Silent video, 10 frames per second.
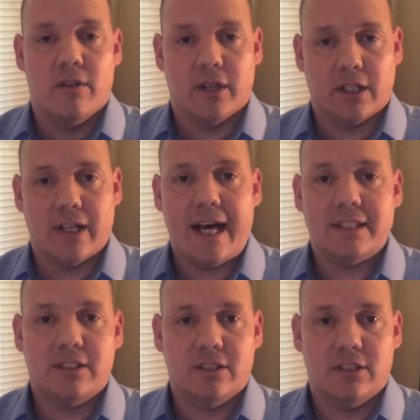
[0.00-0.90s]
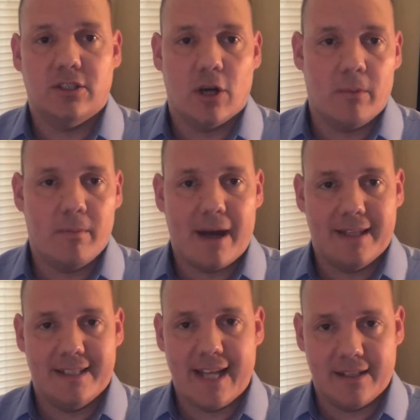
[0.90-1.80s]
The class is determined by
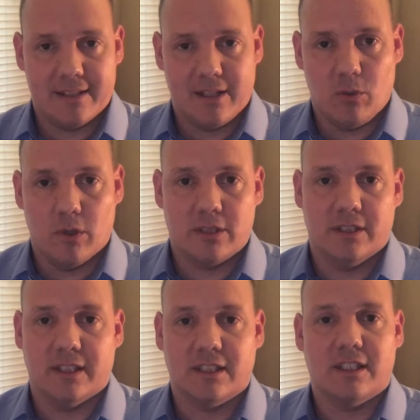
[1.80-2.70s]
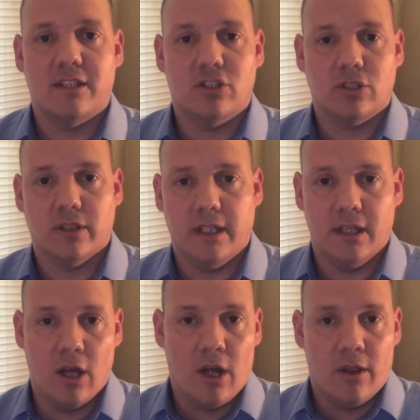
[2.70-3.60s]
the density, which is essentially